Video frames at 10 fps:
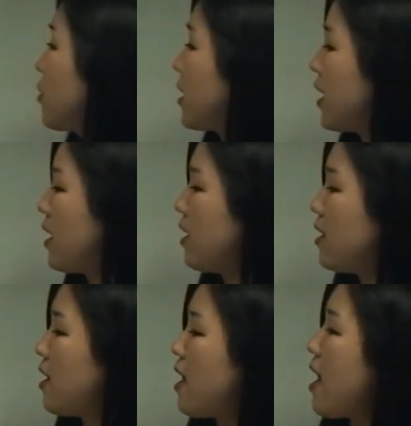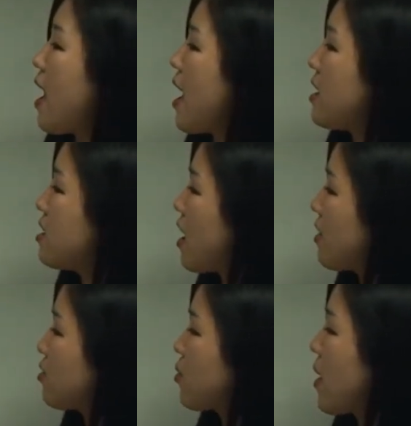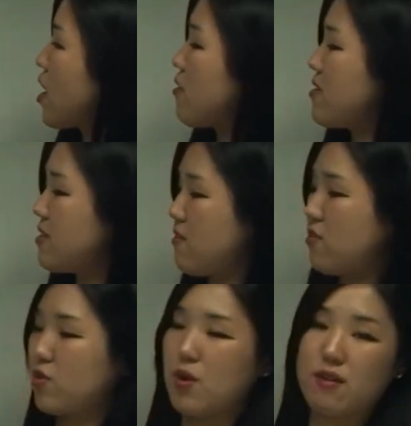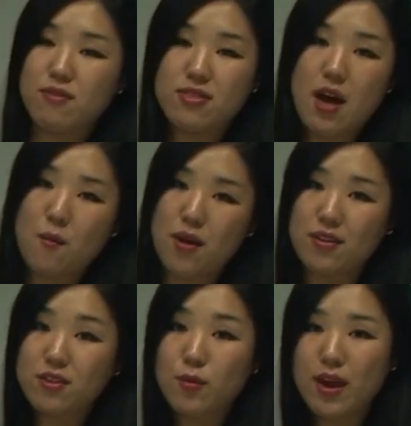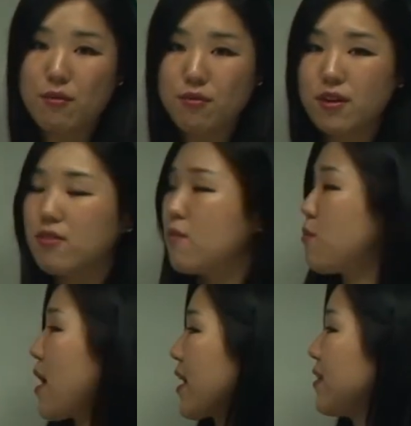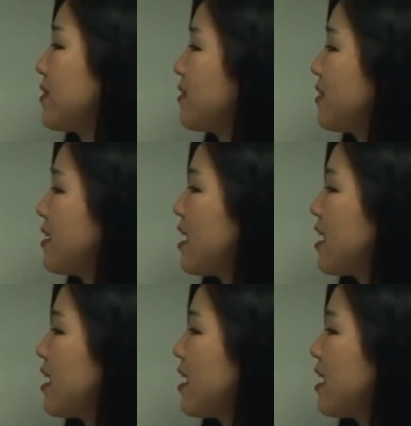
here, and nine squared over seven squared for that one. So we get rid of the brackets.